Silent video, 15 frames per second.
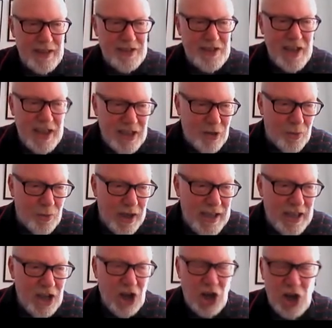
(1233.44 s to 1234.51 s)
Take
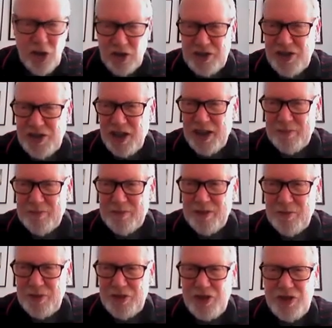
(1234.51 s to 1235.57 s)
away clock time,
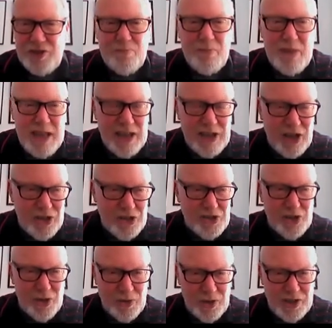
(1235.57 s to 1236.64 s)
which is mean
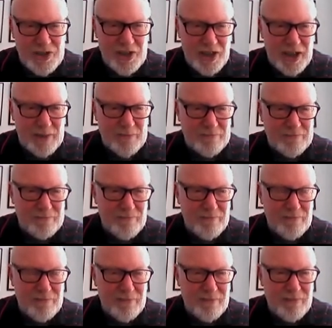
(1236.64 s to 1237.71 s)
solar time.
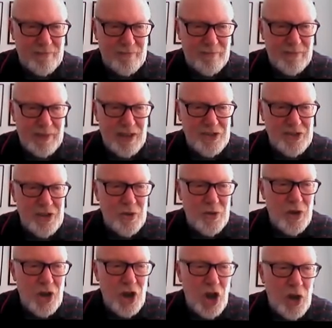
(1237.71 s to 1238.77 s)

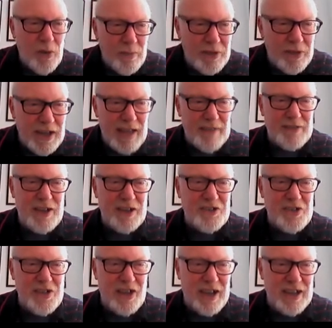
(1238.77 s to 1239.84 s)
So up the left-hand
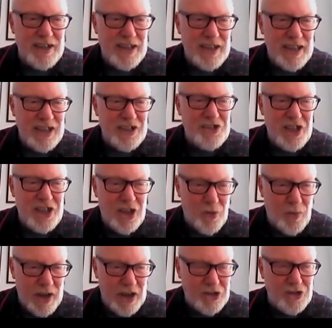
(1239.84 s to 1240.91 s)
side is the
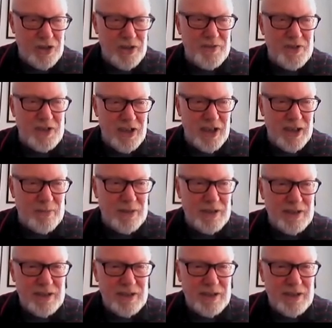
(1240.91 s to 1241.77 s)
equation of time.